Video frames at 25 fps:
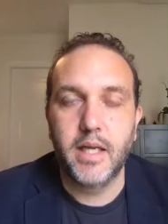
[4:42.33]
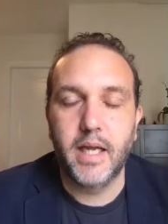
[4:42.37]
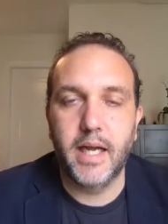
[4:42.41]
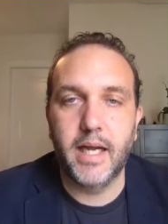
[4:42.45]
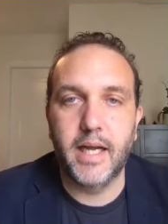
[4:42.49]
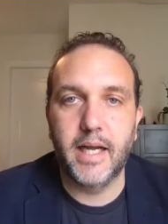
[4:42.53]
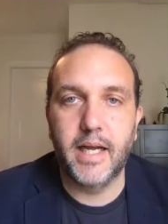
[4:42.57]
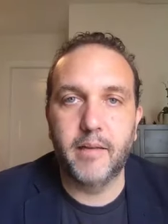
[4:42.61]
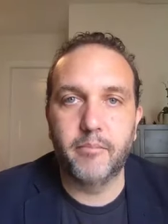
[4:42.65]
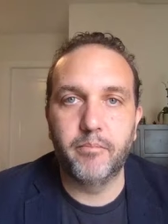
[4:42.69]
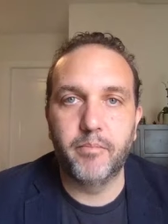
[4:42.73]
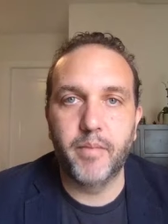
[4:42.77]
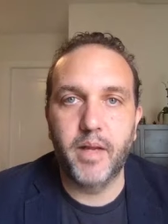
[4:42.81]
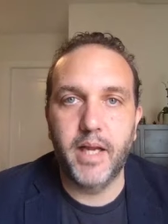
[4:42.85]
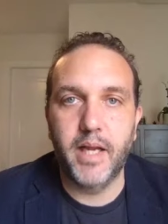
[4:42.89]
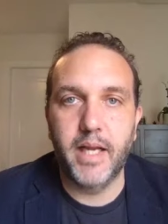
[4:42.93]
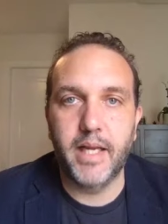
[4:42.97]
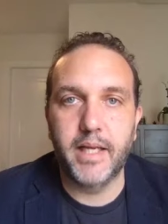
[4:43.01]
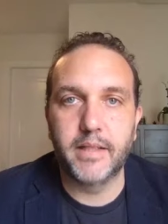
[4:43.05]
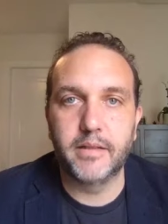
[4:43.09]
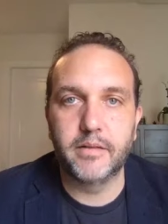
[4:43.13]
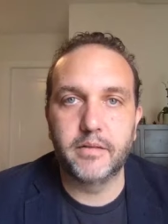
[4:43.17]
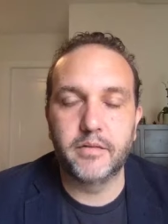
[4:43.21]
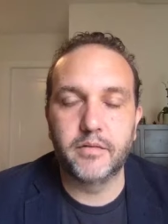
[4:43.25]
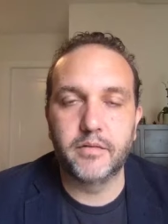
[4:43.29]

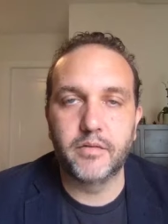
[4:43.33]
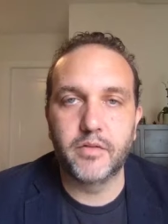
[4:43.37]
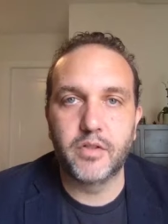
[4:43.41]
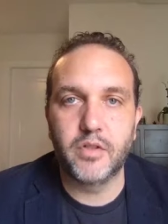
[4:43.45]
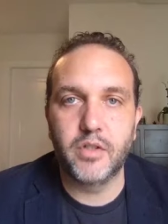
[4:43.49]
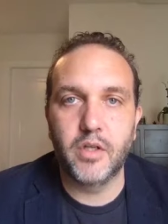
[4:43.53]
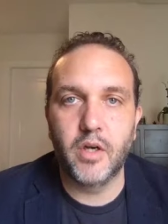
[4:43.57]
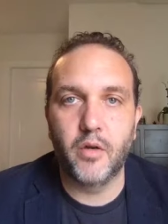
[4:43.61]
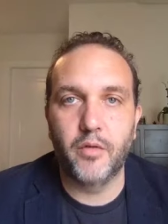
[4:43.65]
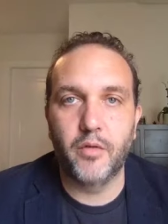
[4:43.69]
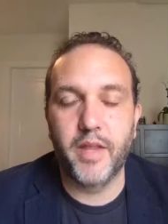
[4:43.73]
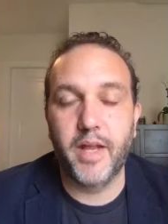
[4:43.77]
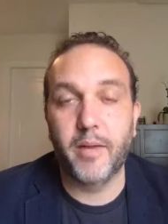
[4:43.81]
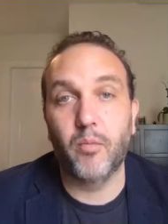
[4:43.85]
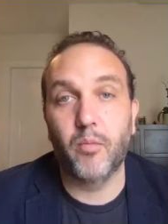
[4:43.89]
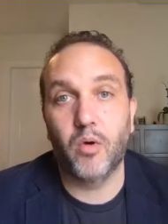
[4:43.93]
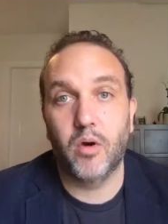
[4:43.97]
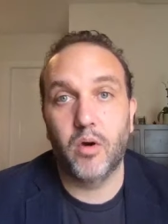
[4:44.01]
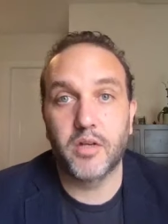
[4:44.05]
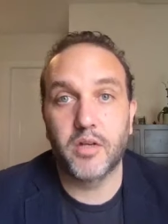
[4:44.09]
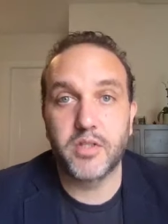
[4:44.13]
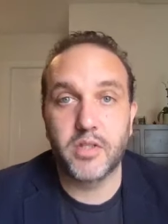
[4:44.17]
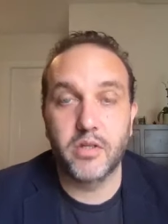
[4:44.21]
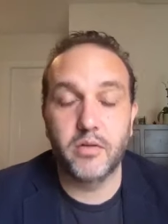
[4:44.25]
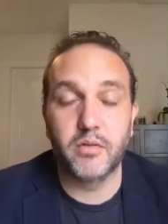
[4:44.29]
and that we're
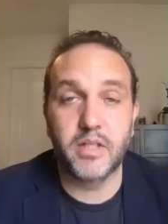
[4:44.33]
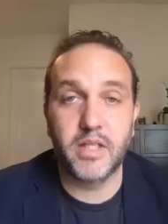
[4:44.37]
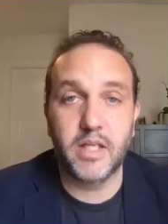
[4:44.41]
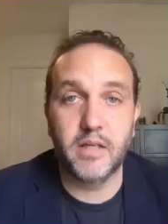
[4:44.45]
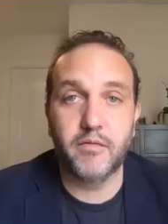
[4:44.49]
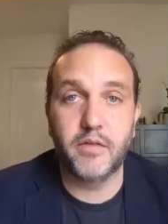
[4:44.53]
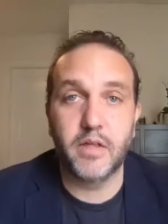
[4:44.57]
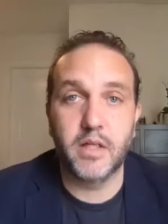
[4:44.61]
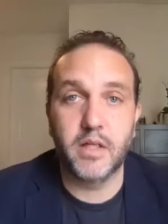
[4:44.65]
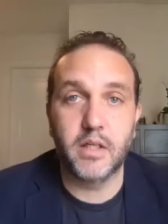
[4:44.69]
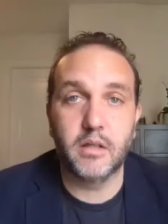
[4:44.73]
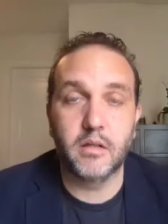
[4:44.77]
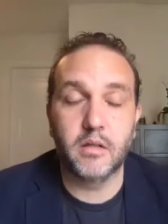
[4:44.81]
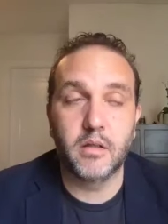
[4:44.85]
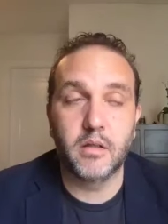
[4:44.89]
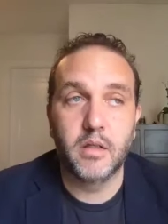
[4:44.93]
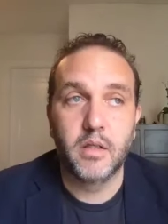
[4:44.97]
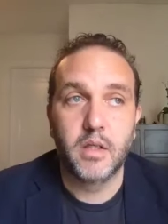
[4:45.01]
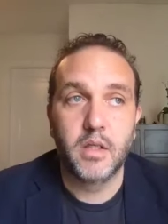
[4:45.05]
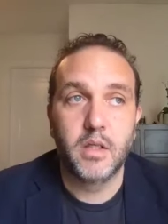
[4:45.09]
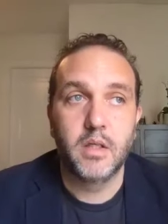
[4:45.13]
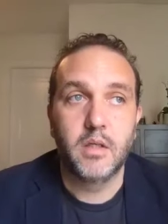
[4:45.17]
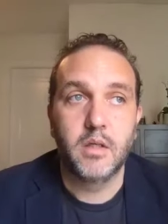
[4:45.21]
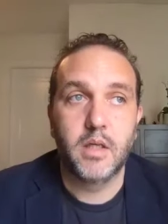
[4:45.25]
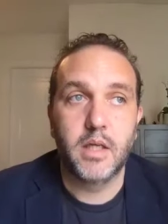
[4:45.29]
also giving
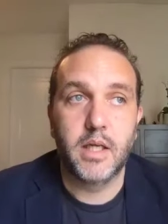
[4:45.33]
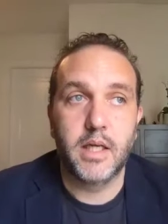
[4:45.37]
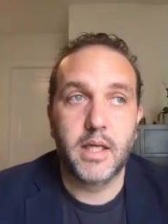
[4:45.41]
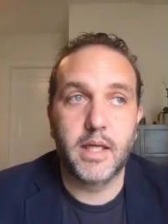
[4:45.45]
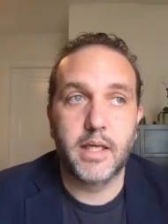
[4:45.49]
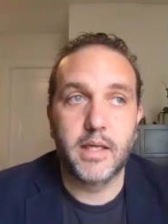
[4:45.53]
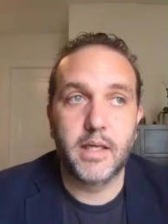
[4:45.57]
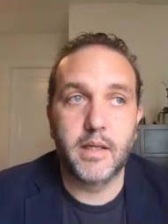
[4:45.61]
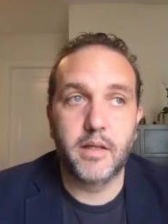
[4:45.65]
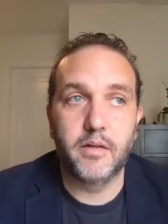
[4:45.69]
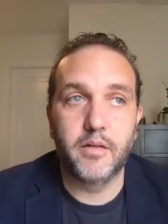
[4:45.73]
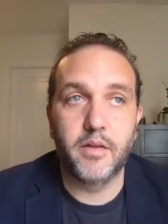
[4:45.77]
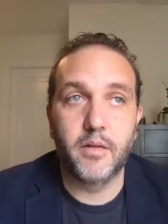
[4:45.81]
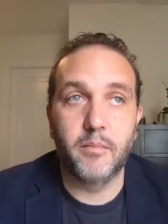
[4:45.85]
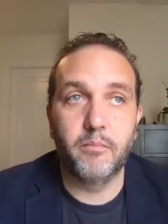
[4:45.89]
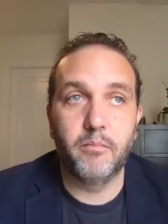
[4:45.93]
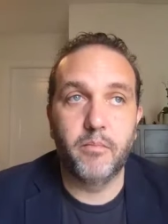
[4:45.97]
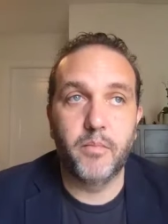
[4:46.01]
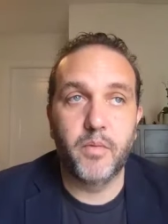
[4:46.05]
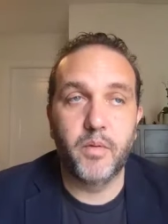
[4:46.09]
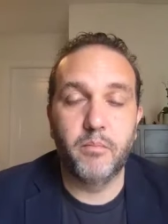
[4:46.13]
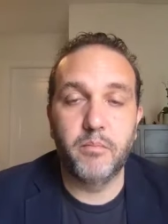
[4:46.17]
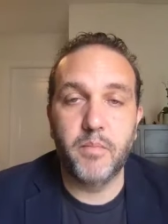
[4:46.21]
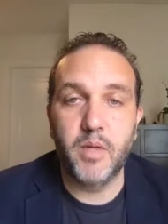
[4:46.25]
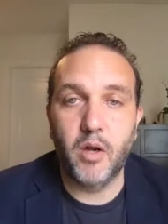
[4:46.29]

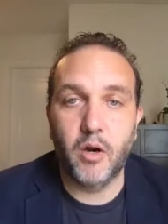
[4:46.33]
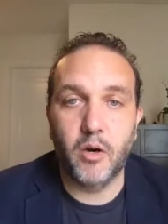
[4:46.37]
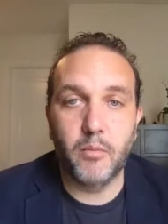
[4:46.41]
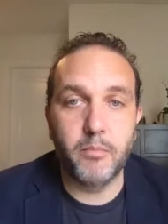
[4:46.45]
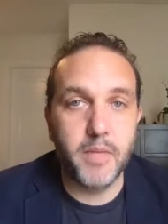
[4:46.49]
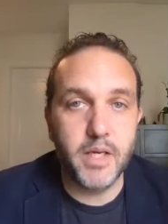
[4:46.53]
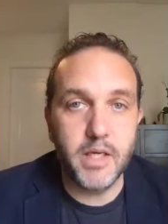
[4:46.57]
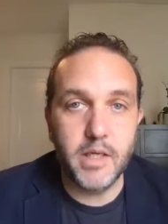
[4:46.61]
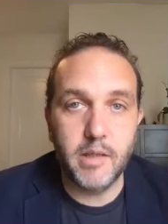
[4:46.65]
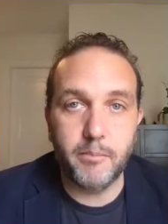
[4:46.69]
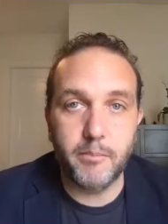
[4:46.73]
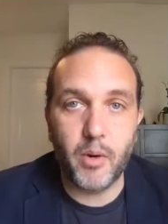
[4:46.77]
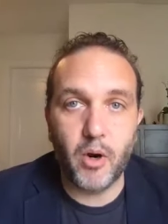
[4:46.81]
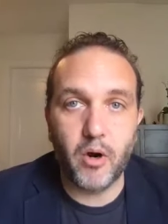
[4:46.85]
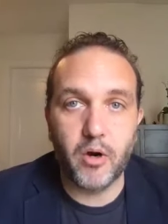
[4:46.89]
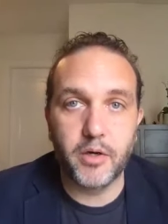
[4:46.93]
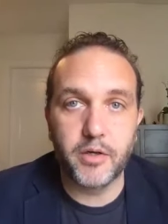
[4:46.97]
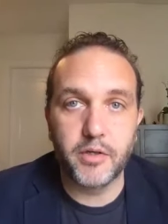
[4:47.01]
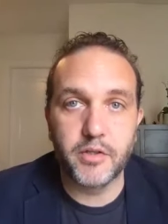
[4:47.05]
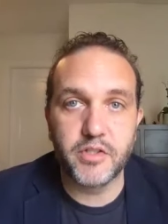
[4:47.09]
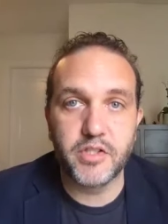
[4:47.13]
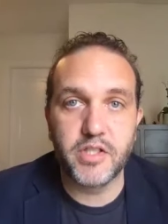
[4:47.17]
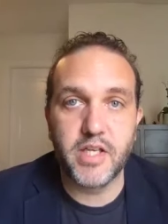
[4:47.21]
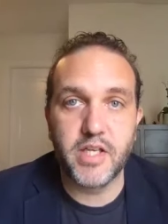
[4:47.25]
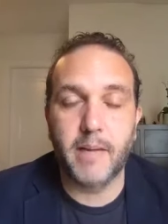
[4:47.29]
our media
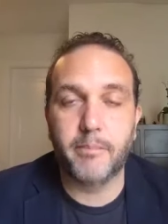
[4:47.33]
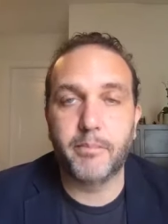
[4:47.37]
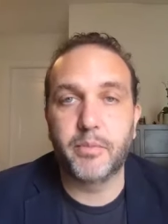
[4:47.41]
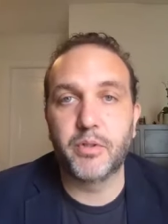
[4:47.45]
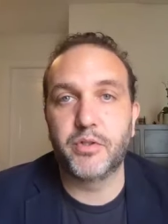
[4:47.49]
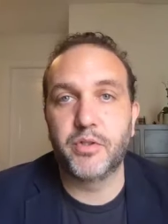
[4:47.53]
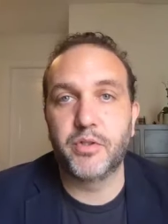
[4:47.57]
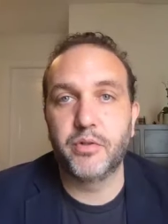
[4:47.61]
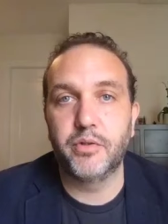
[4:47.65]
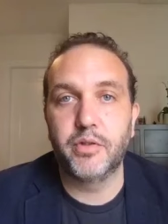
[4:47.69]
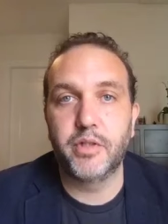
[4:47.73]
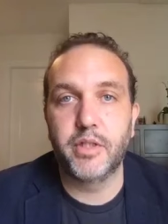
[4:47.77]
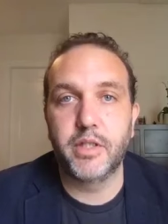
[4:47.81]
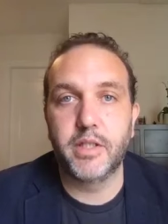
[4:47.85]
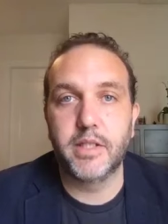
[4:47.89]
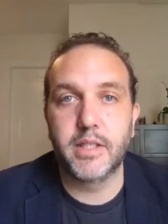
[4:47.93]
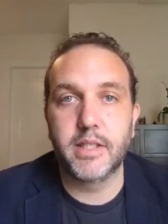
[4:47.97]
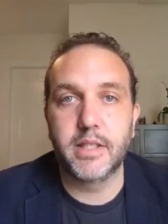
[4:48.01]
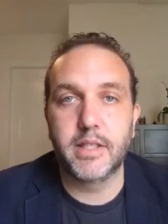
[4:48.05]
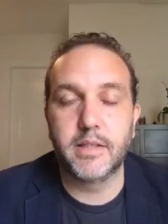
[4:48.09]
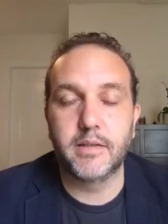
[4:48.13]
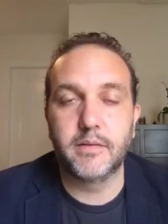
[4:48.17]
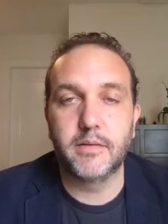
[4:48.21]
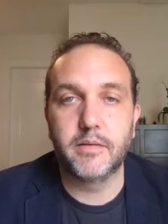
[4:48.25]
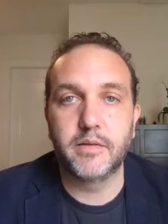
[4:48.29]
partners the opportunity
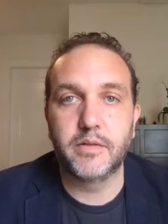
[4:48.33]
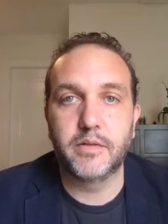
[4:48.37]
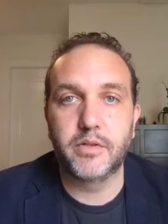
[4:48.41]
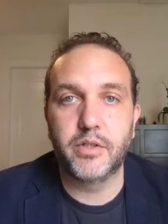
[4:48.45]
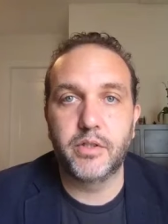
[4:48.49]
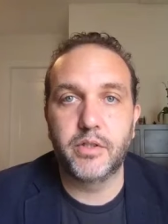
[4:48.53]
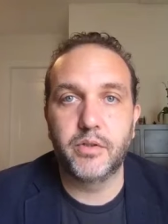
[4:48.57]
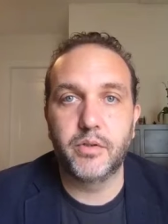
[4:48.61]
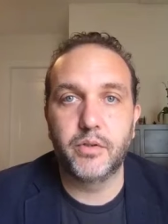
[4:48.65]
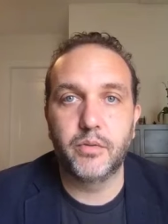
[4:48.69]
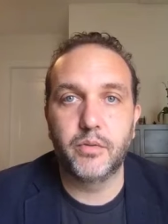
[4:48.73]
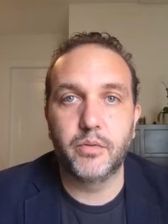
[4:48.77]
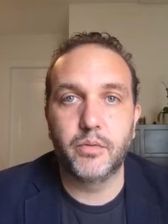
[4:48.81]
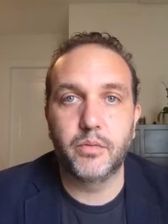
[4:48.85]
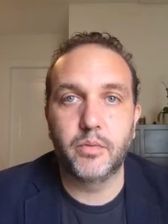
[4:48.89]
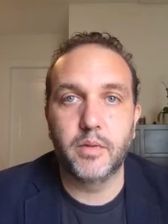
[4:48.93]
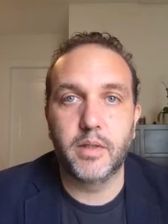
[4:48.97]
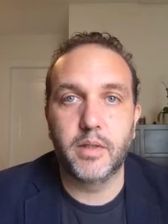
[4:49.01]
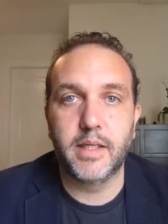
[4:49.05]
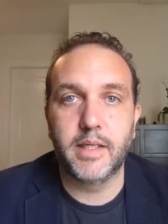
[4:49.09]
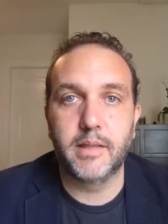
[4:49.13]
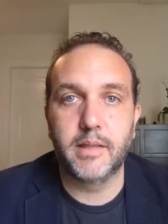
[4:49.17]
to